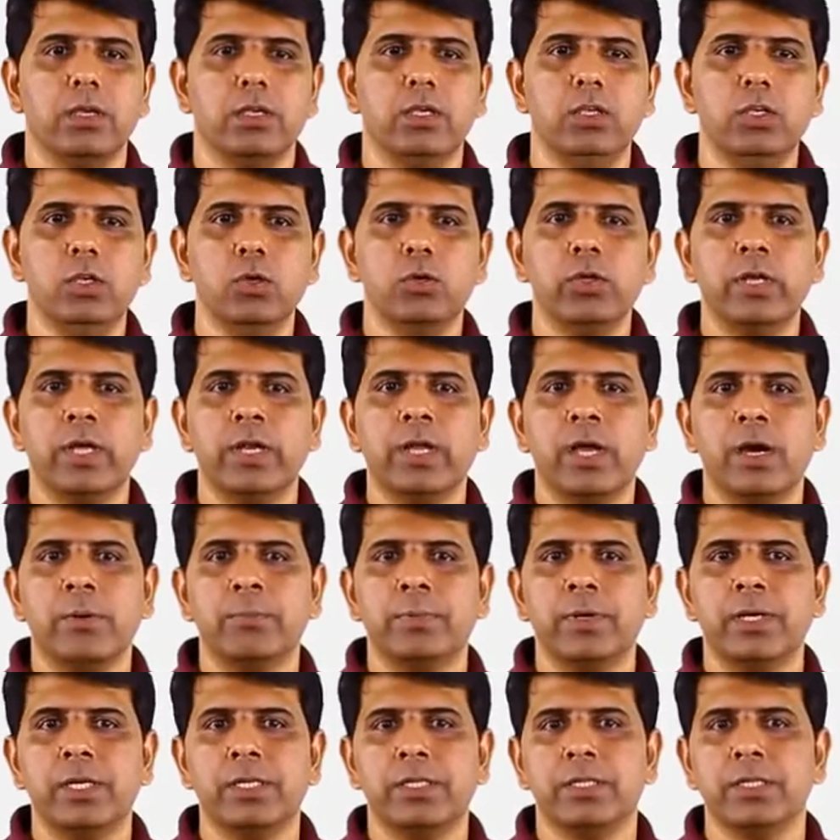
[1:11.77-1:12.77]
Unary
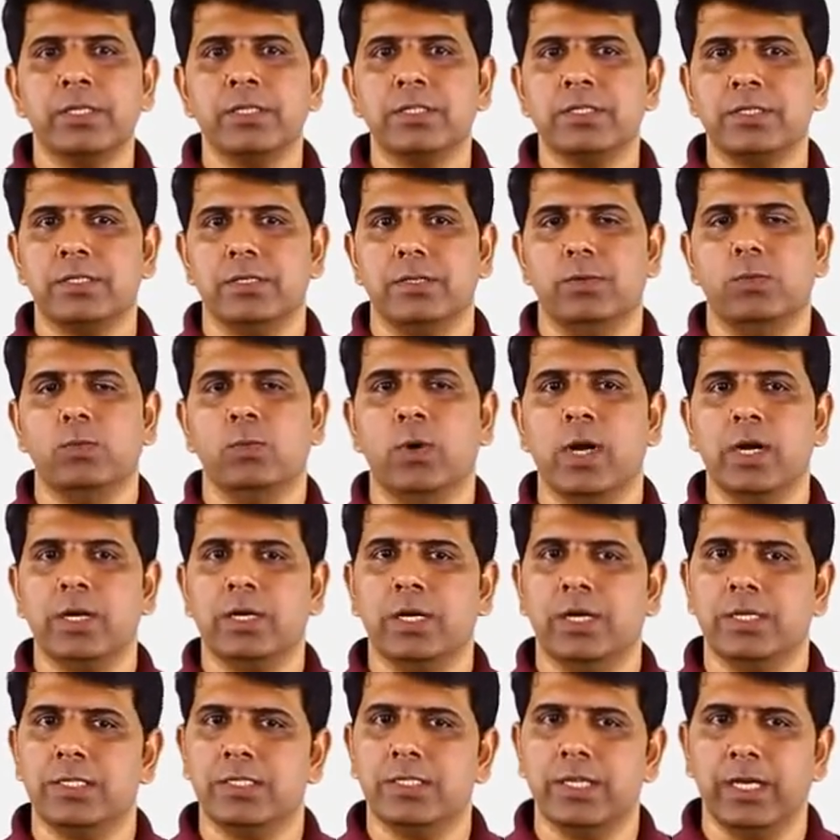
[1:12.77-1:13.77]
operators
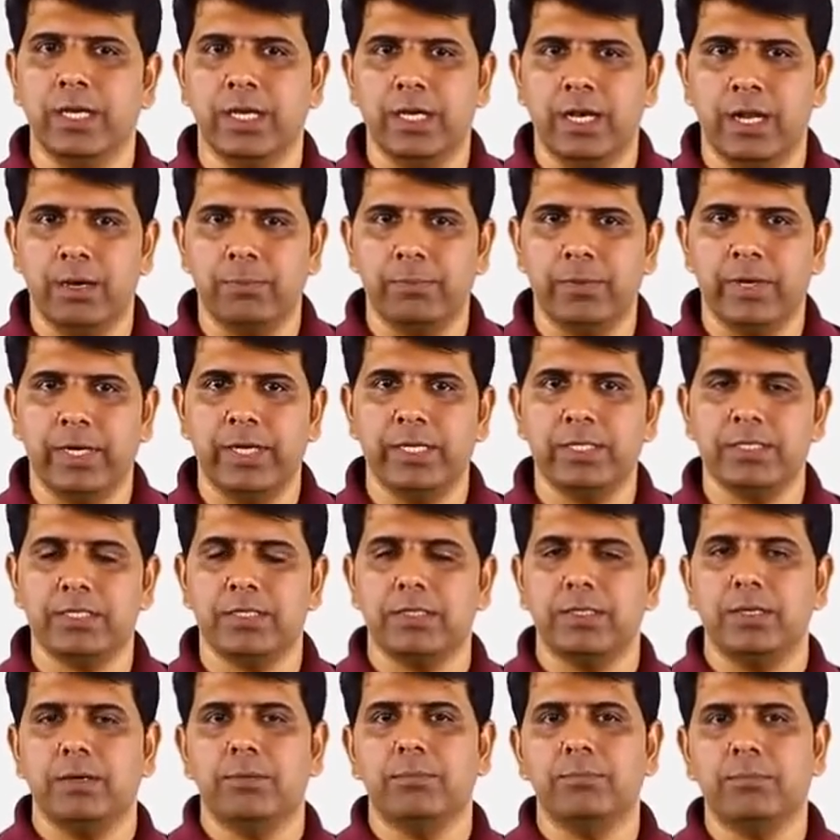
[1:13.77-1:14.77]
work on single
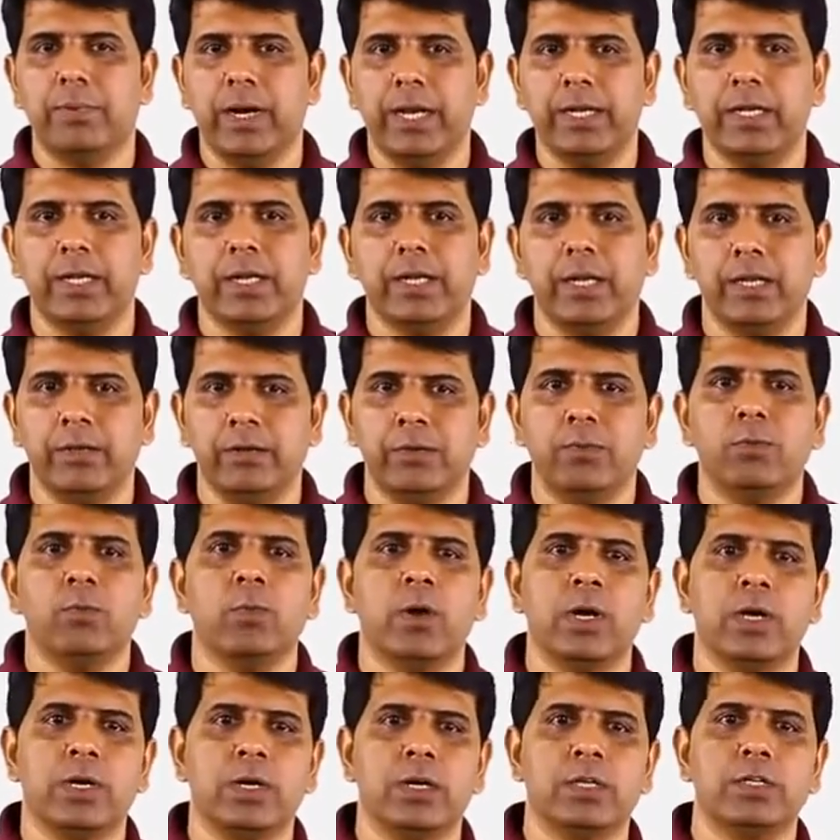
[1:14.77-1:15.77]
operands, binary
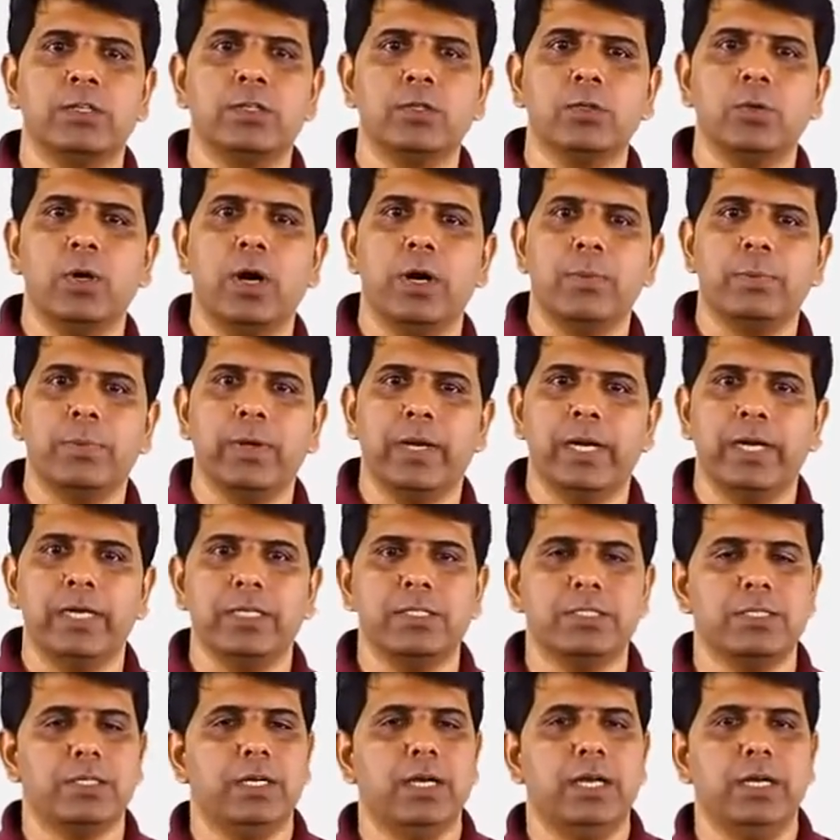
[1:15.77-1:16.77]
work on 2
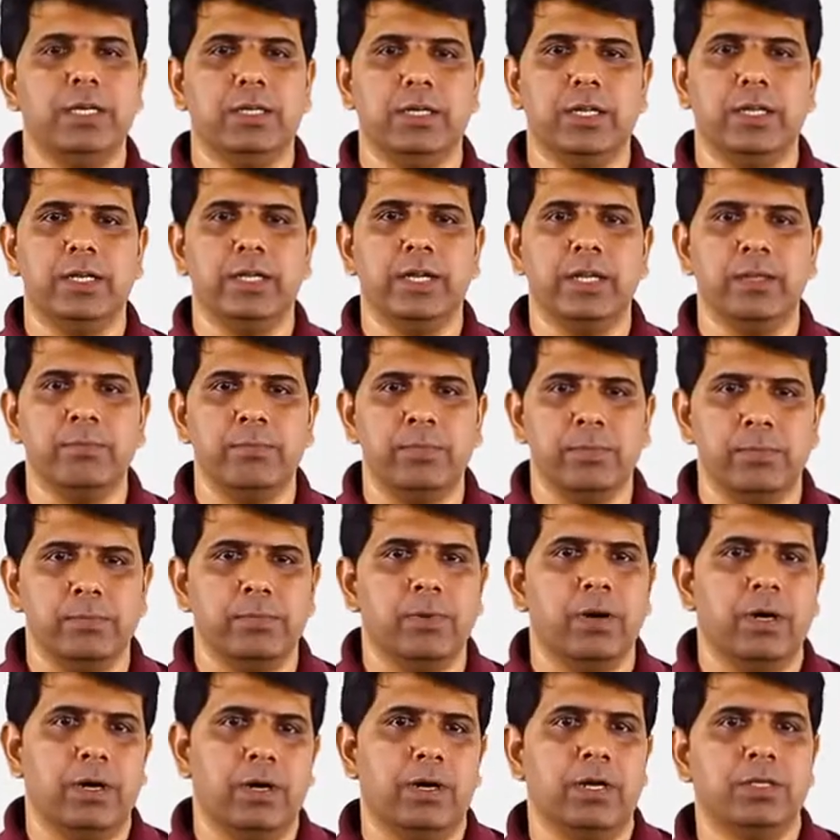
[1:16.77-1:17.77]
operands and ternary
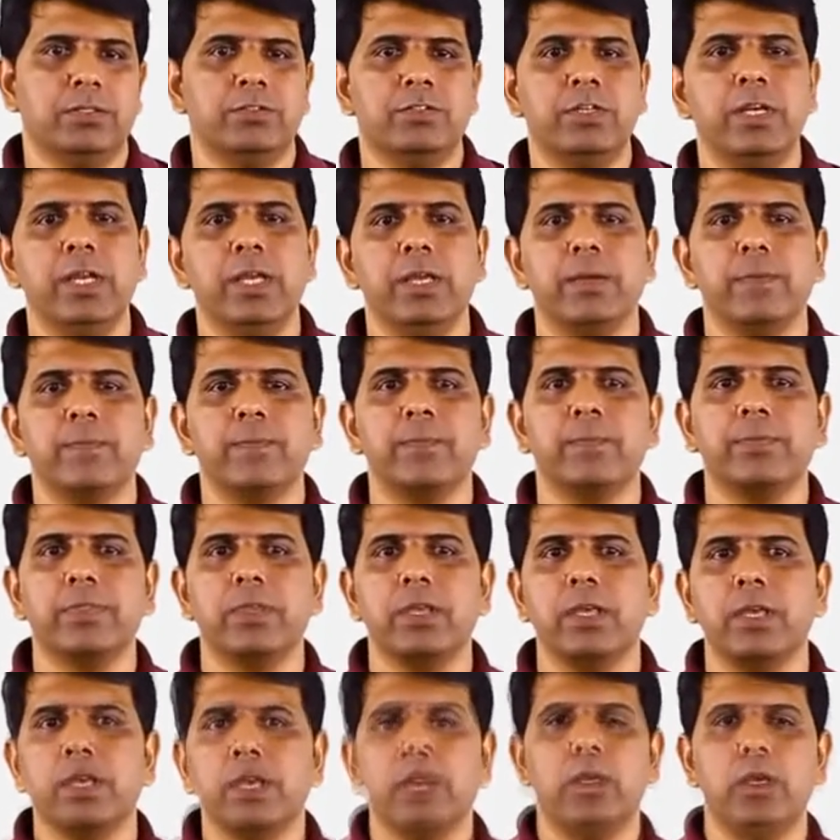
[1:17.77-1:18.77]
are 3.
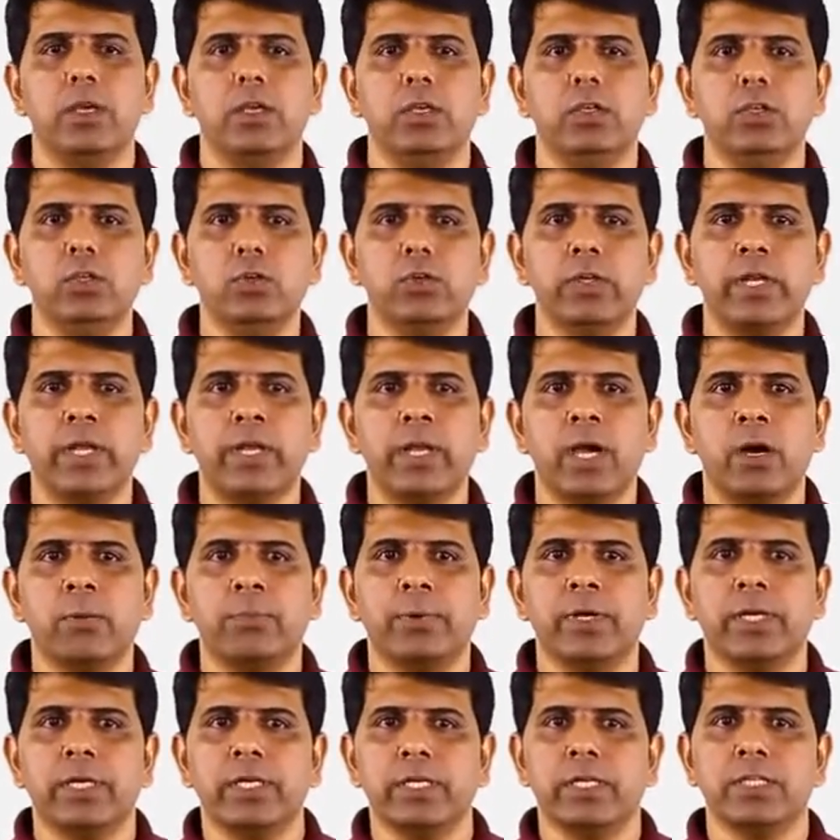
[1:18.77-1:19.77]
Unary
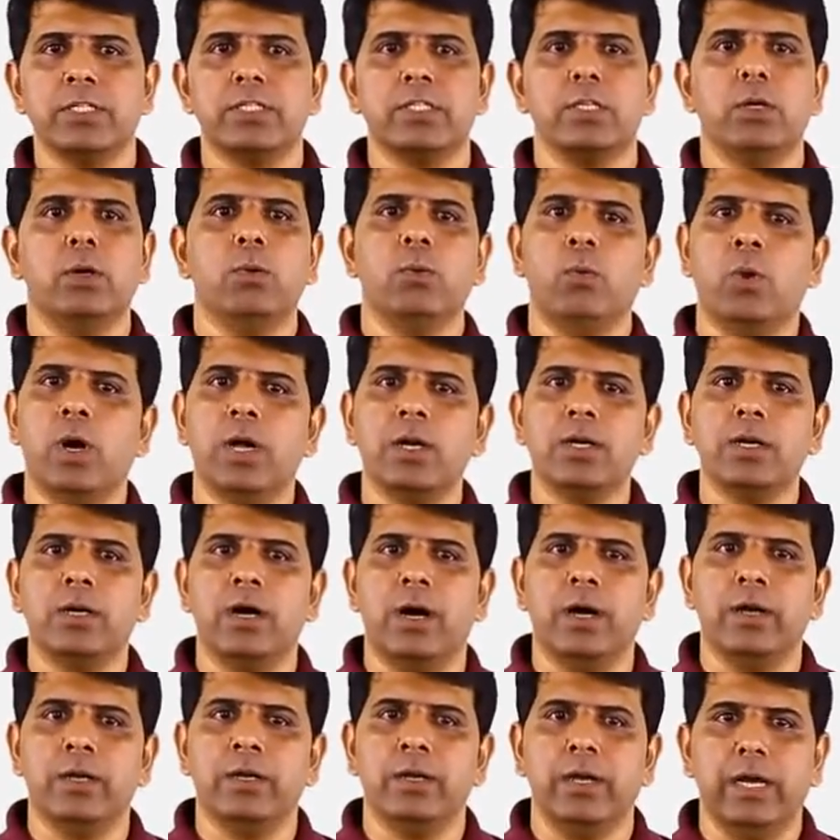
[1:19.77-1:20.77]
operators work
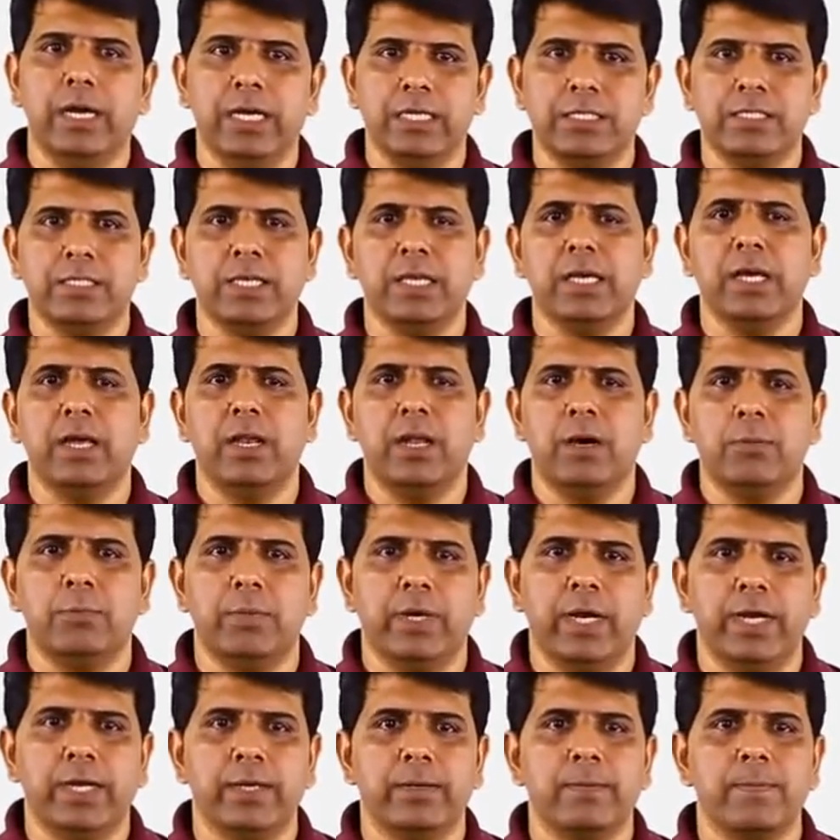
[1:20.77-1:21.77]
on a single
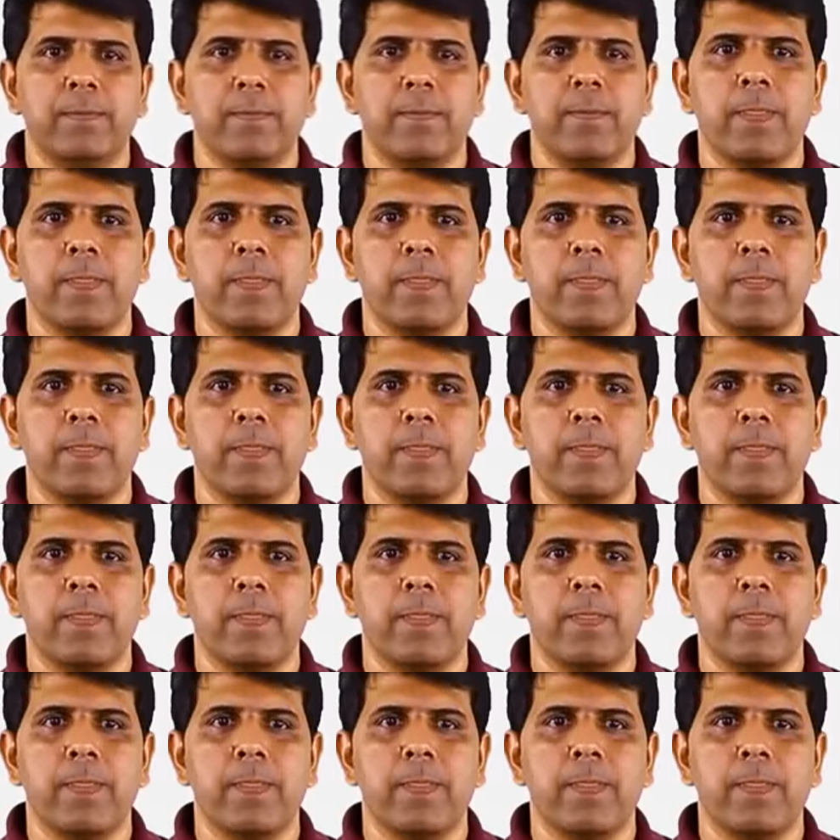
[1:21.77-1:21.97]
operand.